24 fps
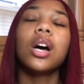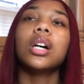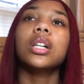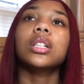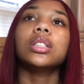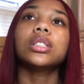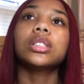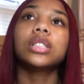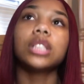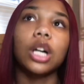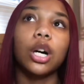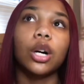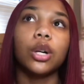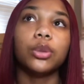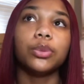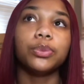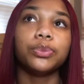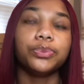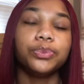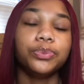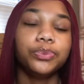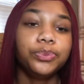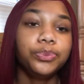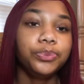So
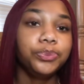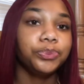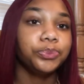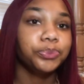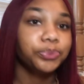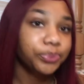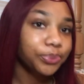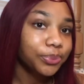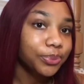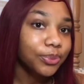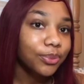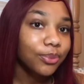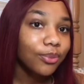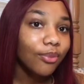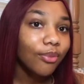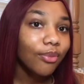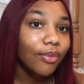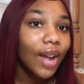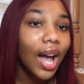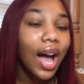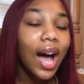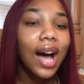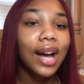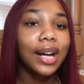
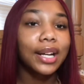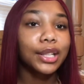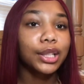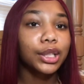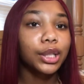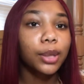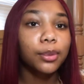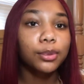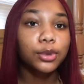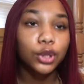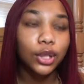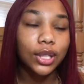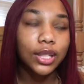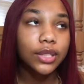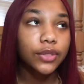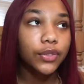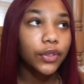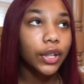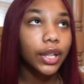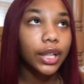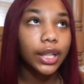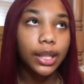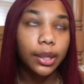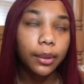I end up
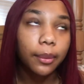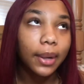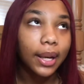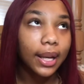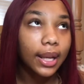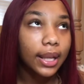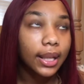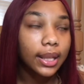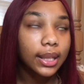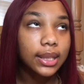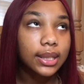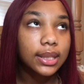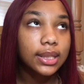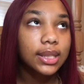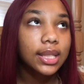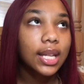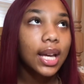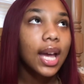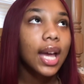transferring anyways,